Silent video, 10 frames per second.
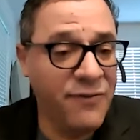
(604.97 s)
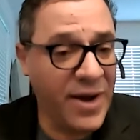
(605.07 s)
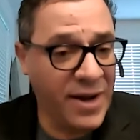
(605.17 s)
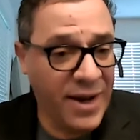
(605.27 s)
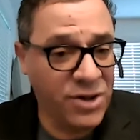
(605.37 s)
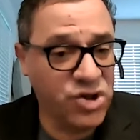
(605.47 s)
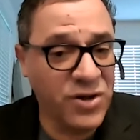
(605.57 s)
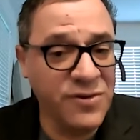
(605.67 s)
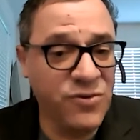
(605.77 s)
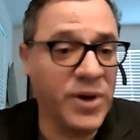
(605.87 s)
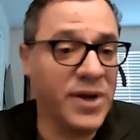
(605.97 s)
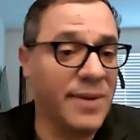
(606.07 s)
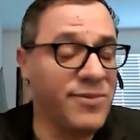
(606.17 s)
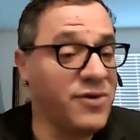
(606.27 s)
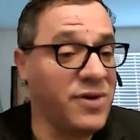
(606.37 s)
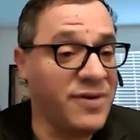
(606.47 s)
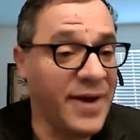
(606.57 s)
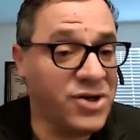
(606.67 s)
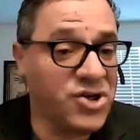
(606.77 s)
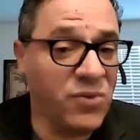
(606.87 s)
financials, when it comes to
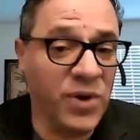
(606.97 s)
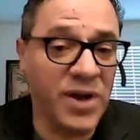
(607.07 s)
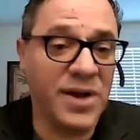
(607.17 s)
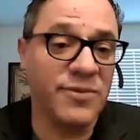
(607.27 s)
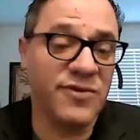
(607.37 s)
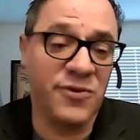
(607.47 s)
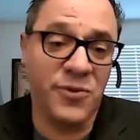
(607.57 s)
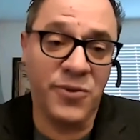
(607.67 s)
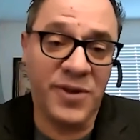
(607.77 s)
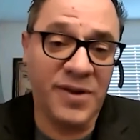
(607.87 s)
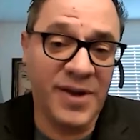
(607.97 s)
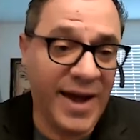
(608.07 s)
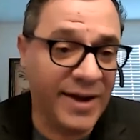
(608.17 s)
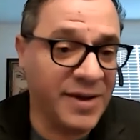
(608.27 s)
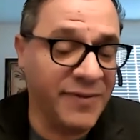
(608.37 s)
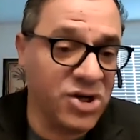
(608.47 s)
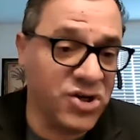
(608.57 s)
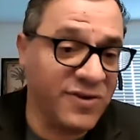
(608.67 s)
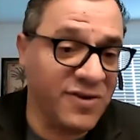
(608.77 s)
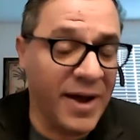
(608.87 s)
detection, when it comes to the
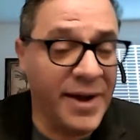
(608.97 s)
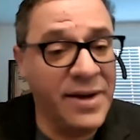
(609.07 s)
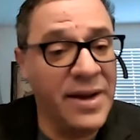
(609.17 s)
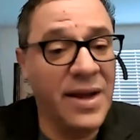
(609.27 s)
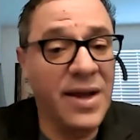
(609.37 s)
deactivation side,